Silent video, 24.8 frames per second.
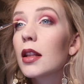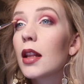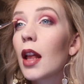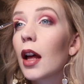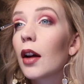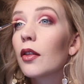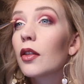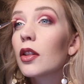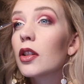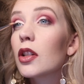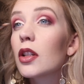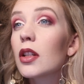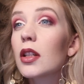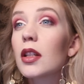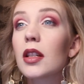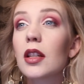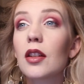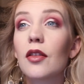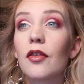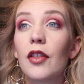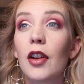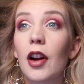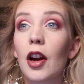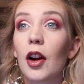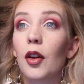and that was just
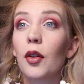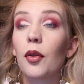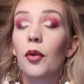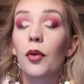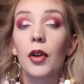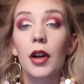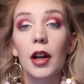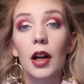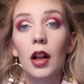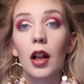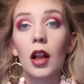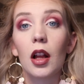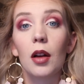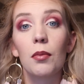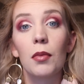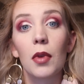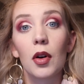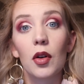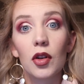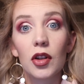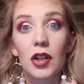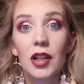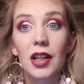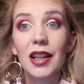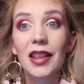a very real
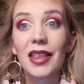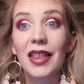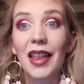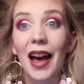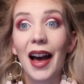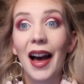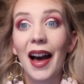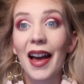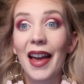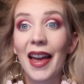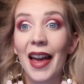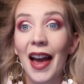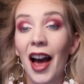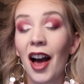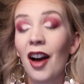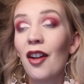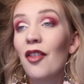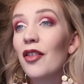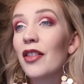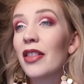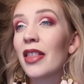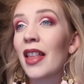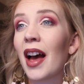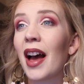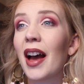emotion that I
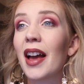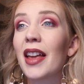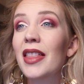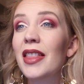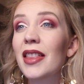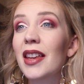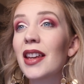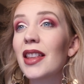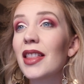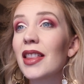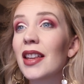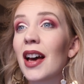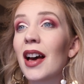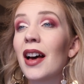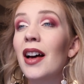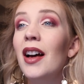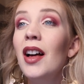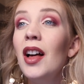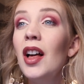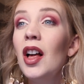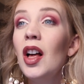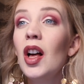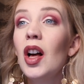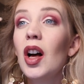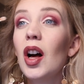have, and that I think that
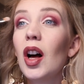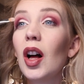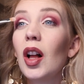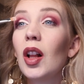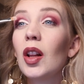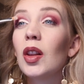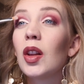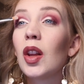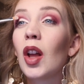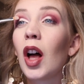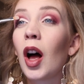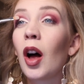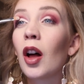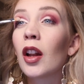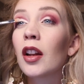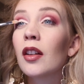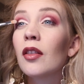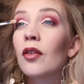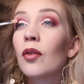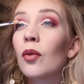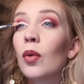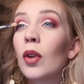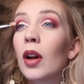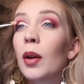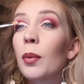a lot
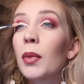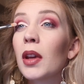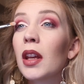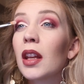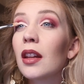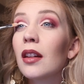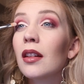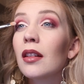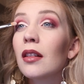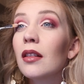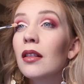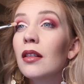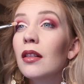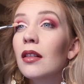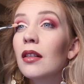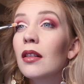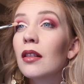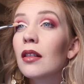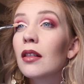of women,